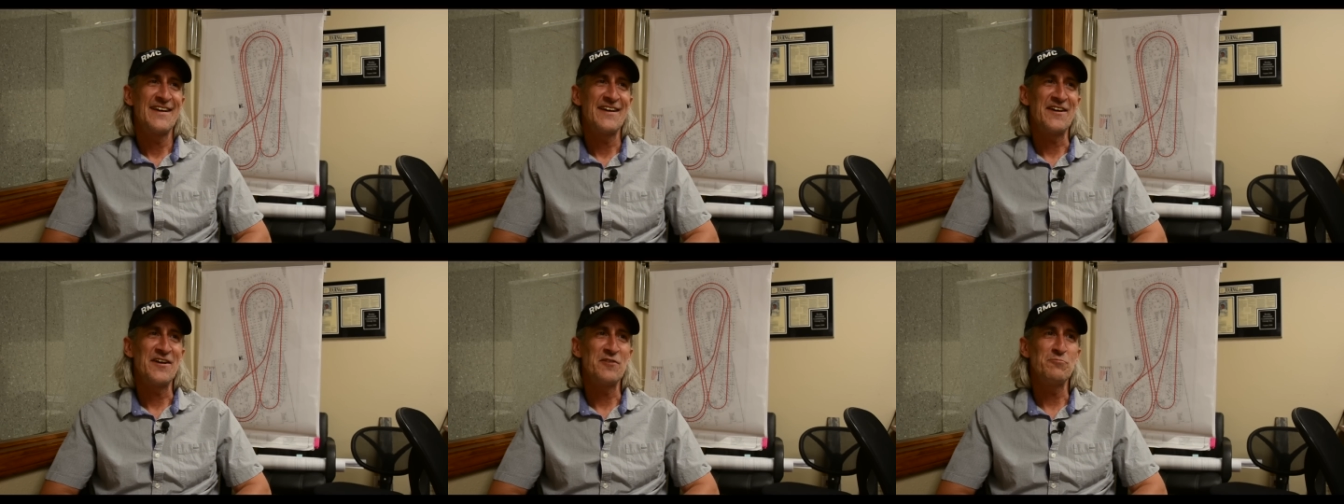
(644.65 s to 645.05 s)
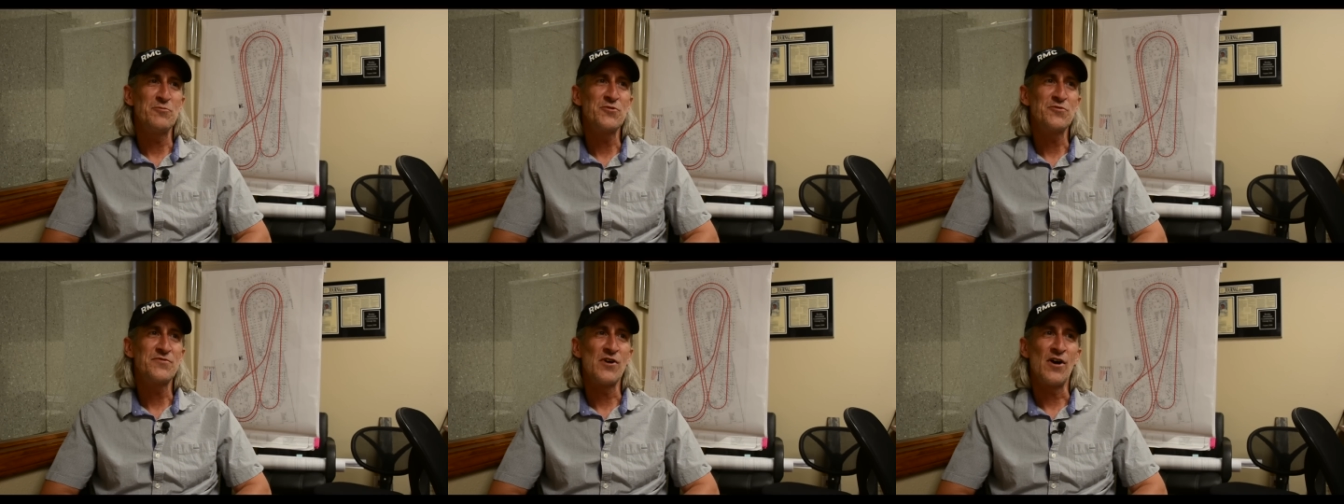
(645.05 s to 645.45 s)
uh,
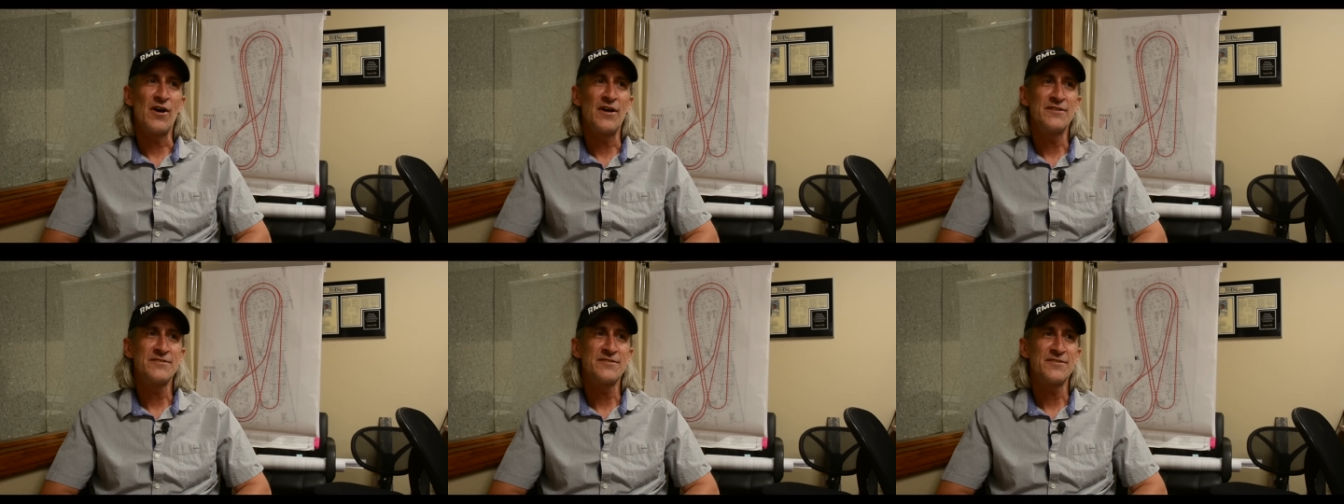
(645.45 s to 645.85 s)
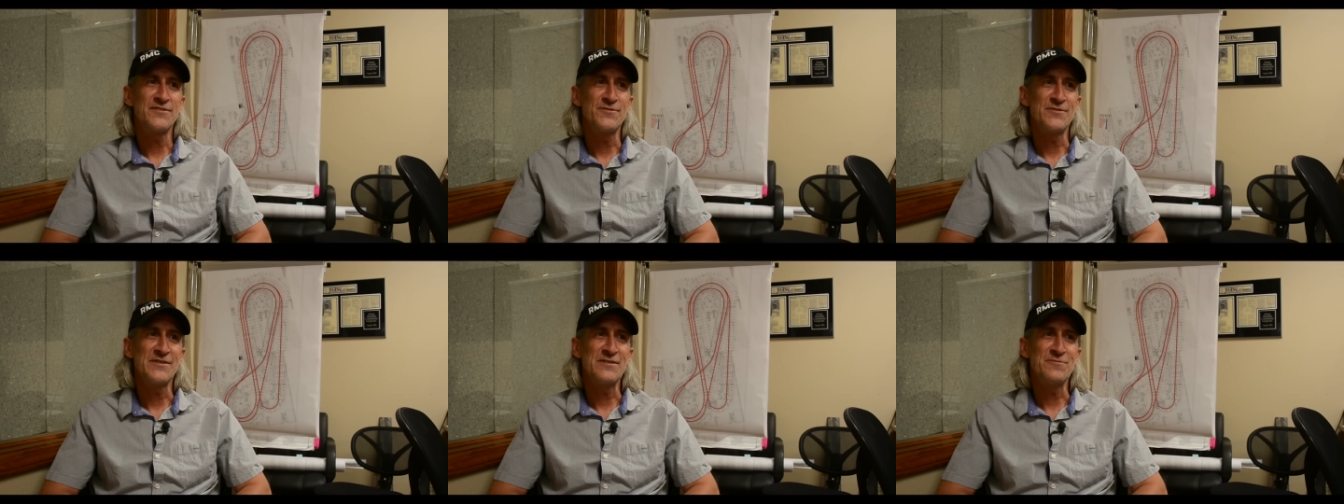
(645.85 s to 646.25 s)
moved on
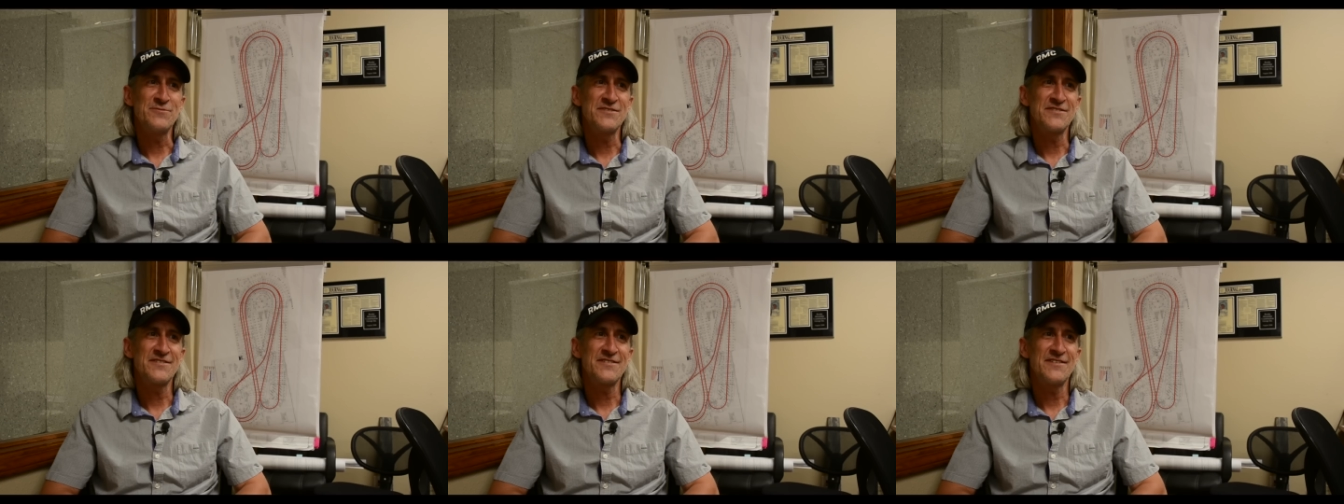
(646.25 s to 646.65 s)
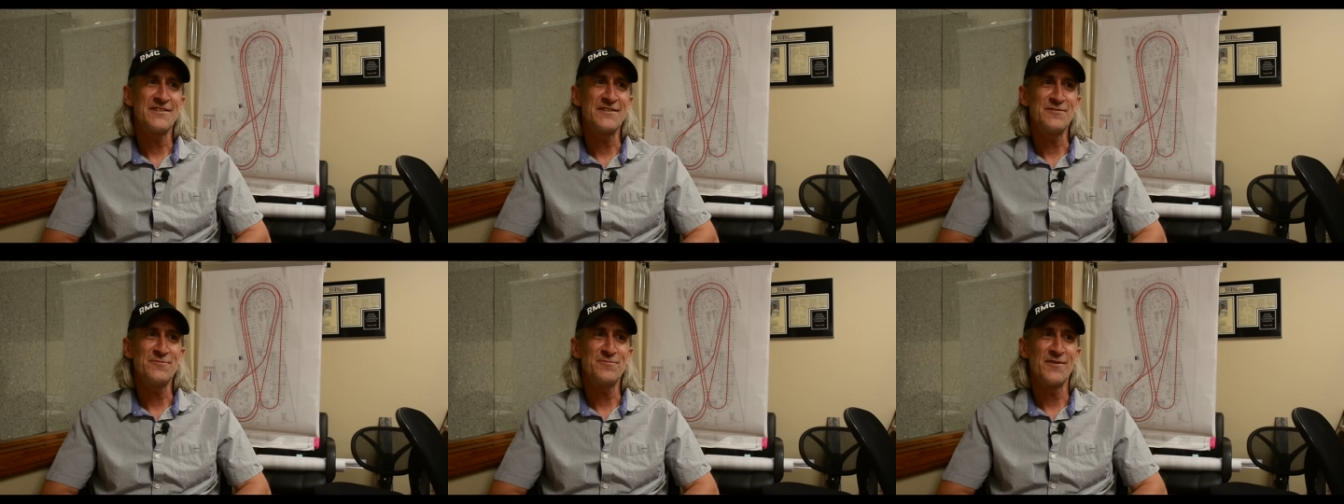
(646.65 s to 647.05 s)
to he was
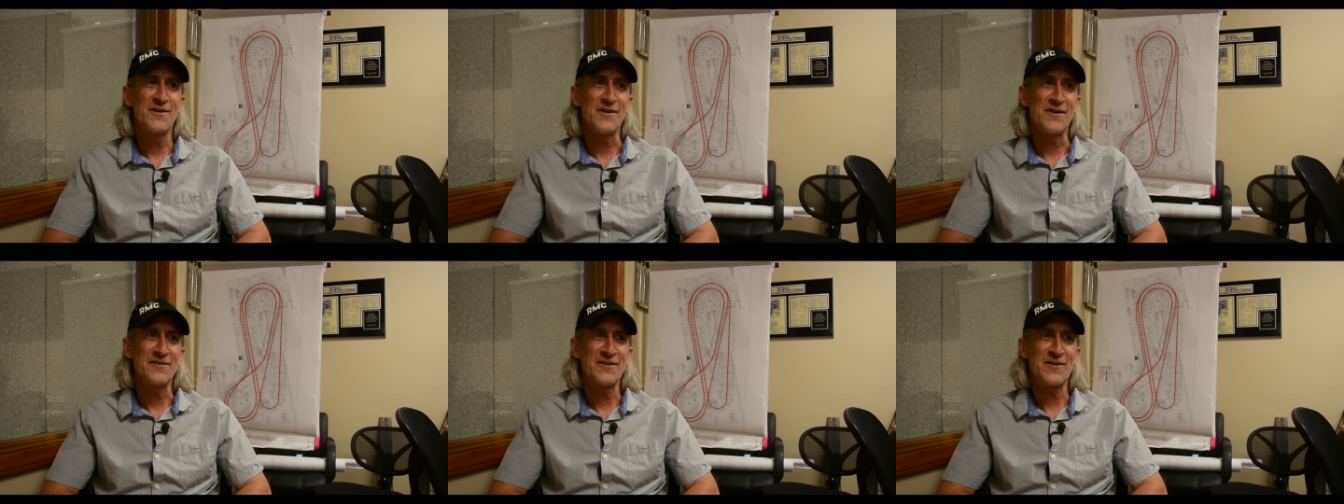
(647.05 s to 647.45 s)
he uh,